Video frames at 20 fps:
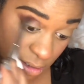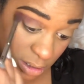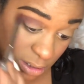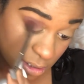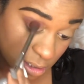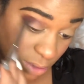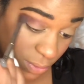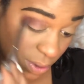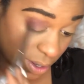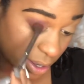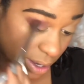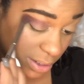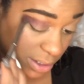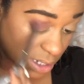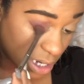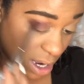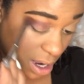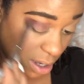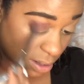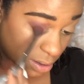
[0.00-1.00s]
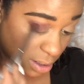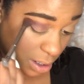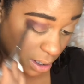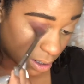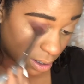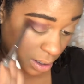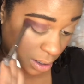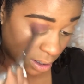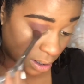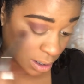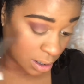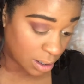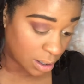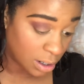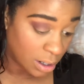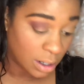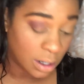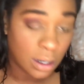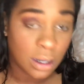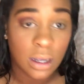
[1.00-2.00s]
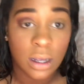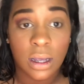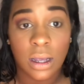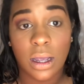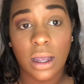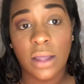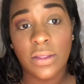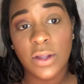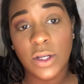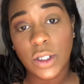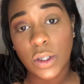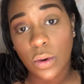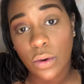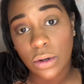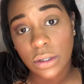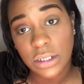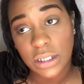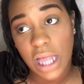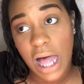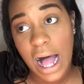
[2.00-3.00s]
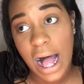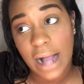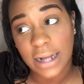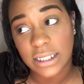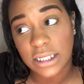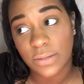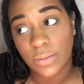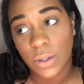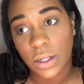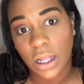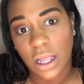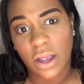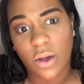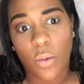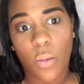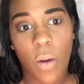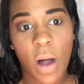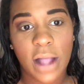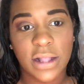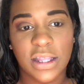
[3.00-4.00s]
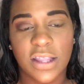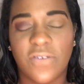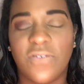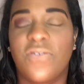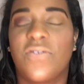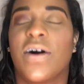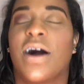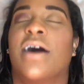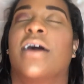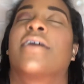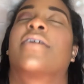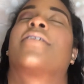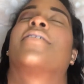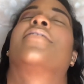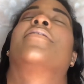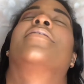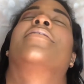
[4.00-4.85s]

So we get down there and the door's locked, and we're like, what the fuck?